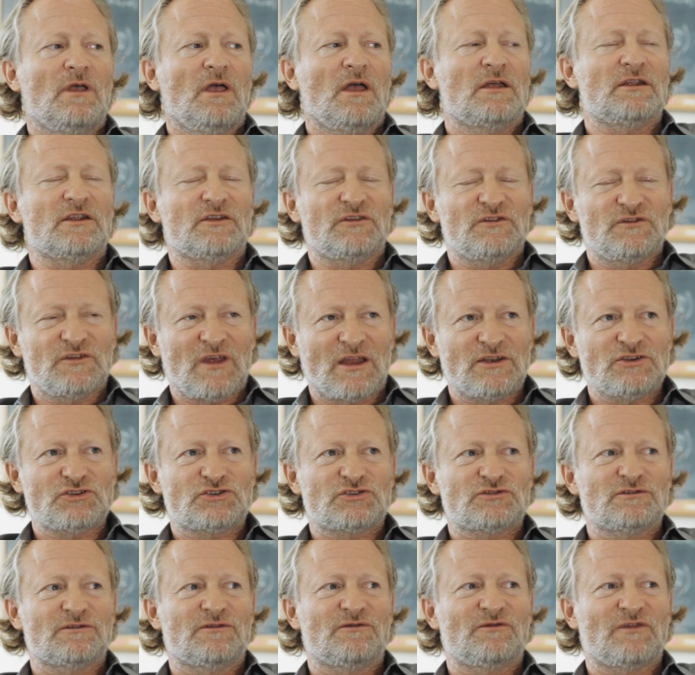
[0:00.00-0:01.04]
an
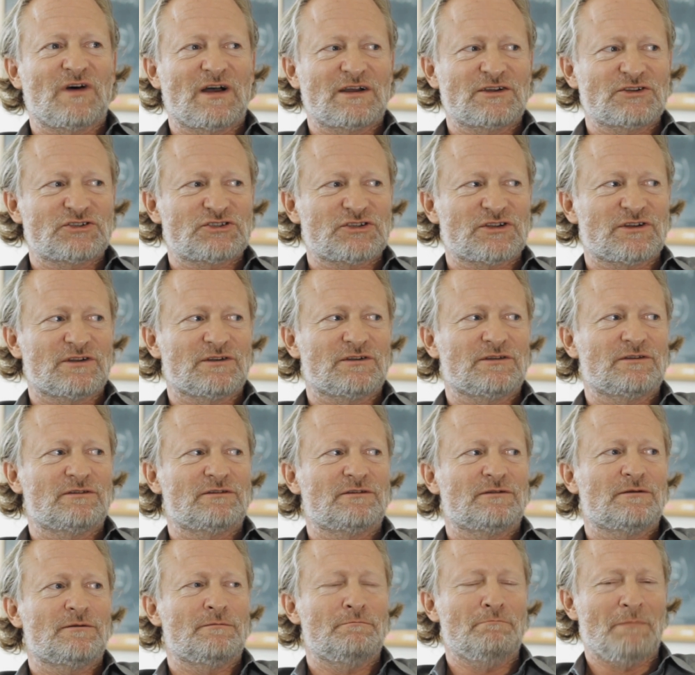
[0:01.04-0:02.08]
essential function
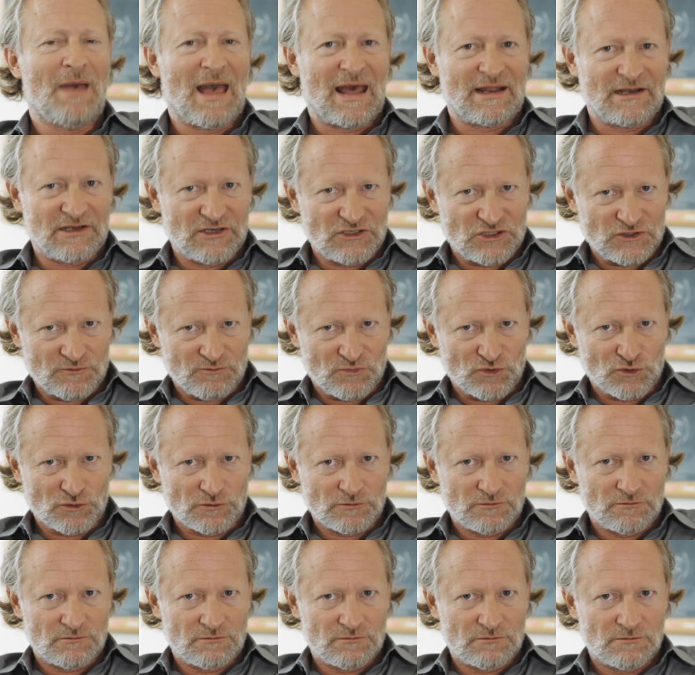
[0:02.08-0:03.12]

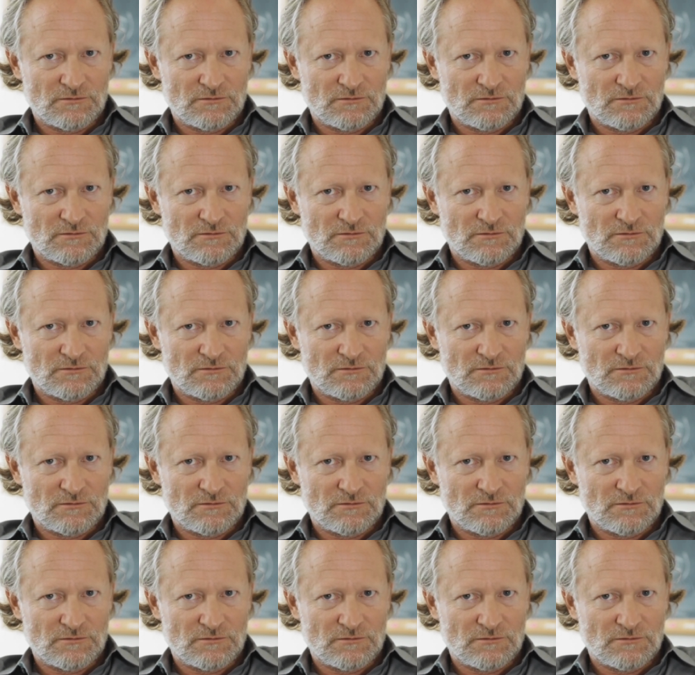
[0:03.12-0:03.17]
manageable,